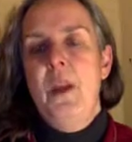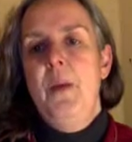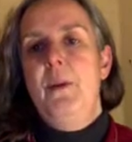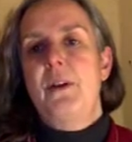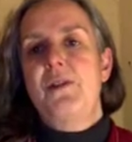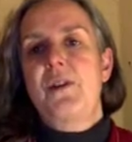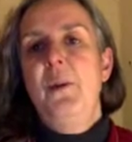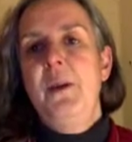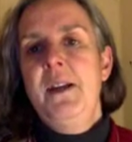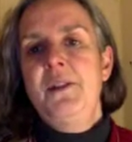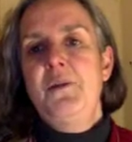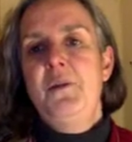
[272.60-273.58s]
because going
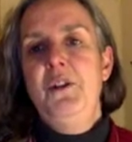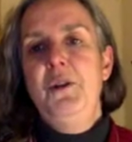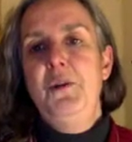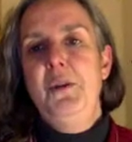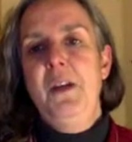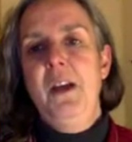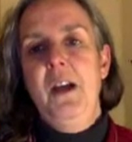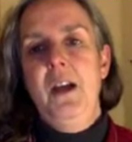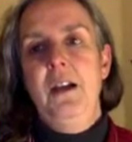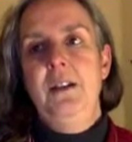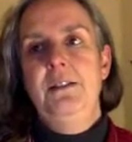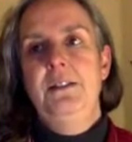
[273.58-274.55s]
into a new
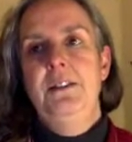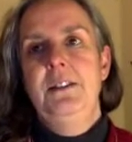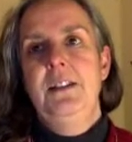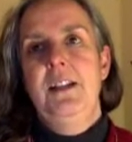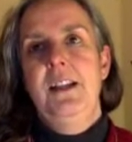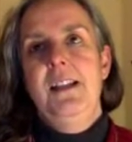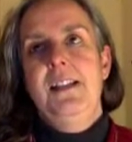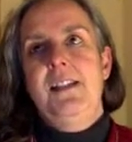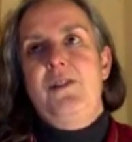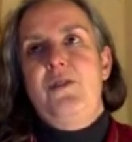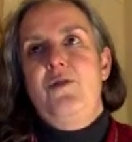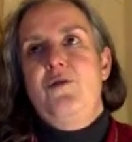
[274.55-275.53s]
year,
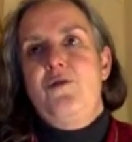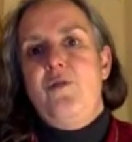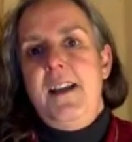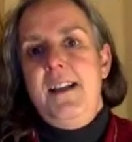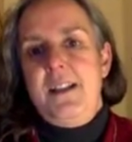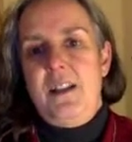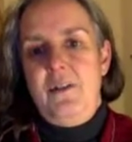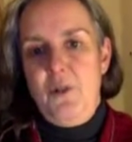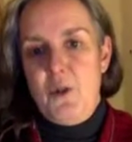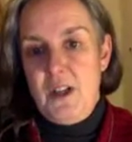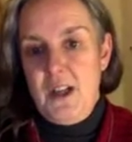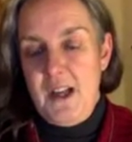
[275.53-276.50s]
it's great if
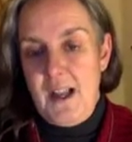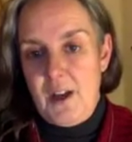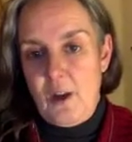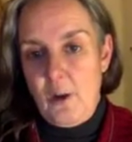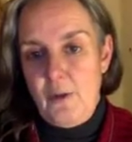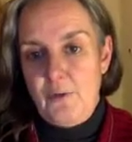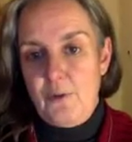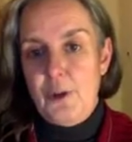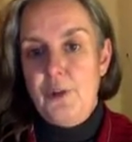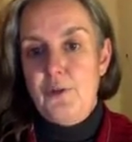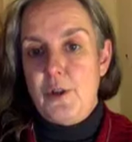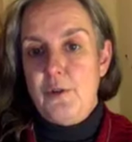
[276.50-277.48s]
you can let go of what
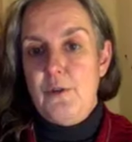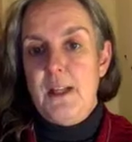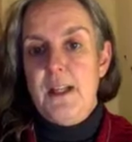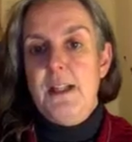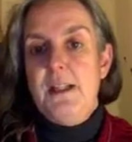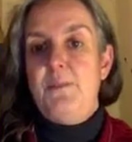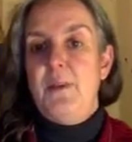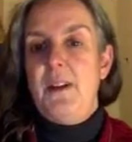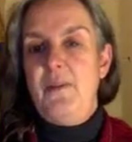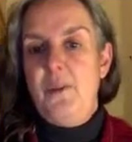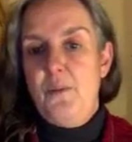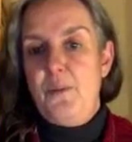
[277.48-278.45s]
you don't need, but
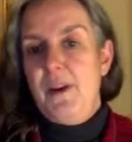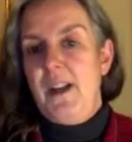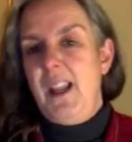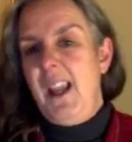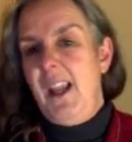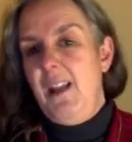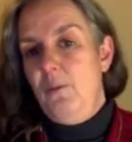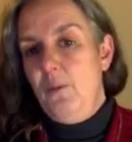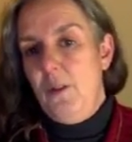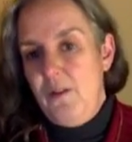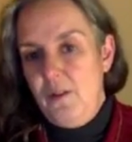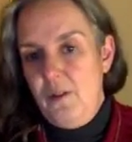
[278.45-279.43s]
if you bring it in
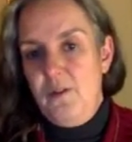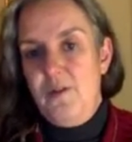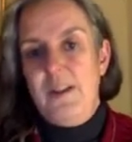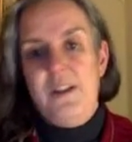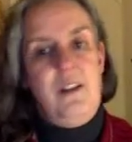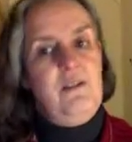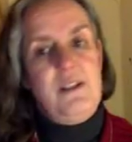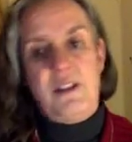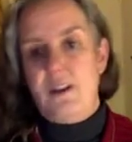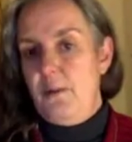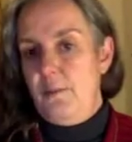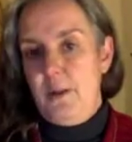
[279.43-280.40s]
with you, this year is
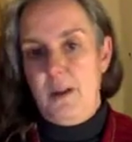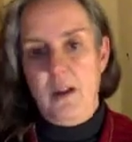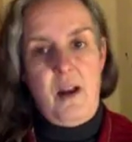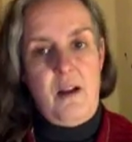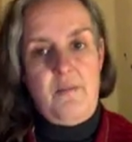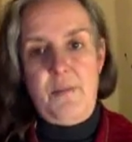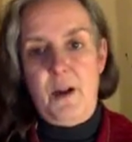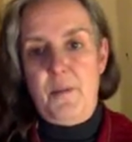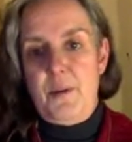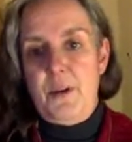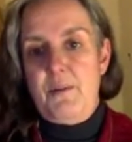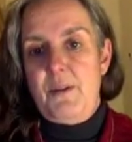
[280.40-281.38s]
going to be a
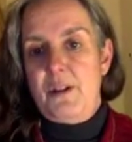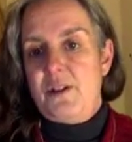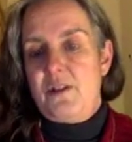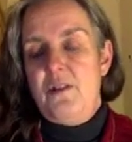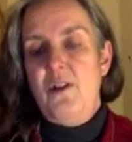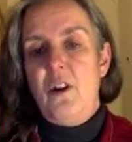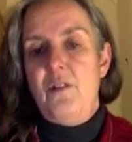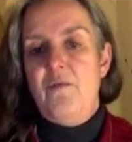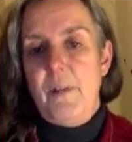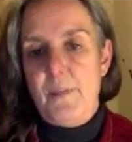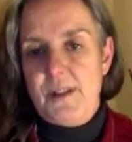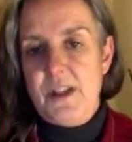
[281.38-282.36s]
pretty much not a
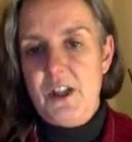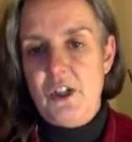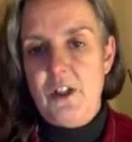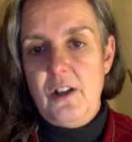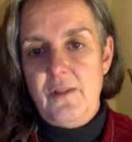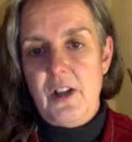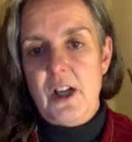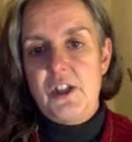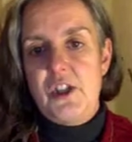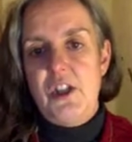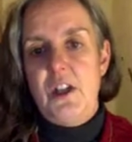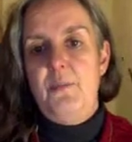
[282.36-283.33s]
repetition of
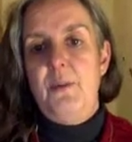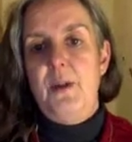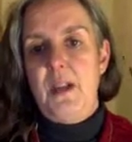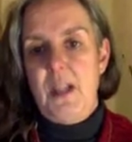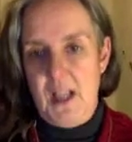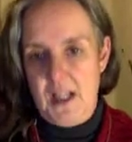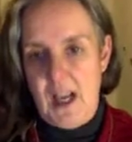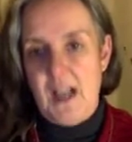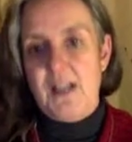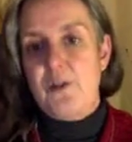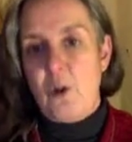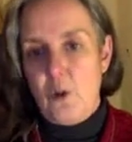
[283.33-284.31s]
last year, but it
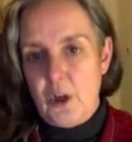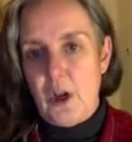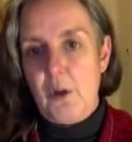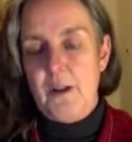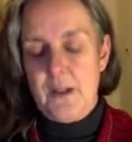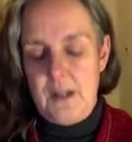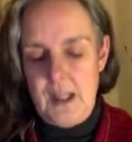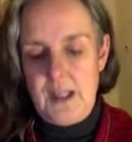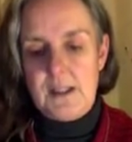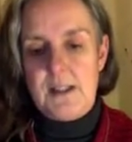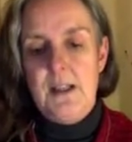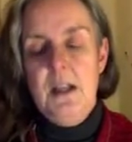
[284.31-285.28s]
has ongoing
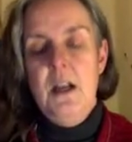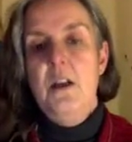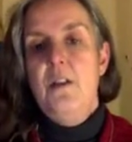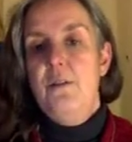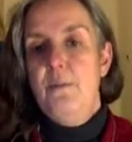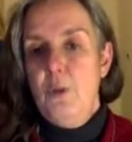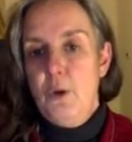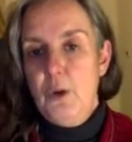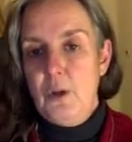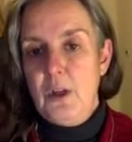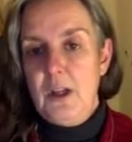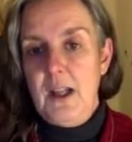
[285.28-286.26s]
things. The more
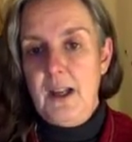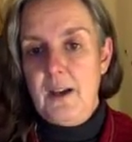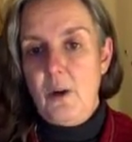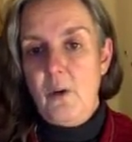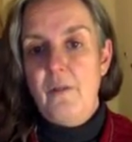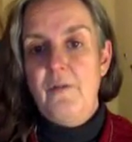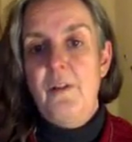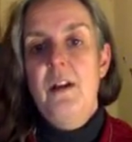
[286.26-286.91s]
you can let go of,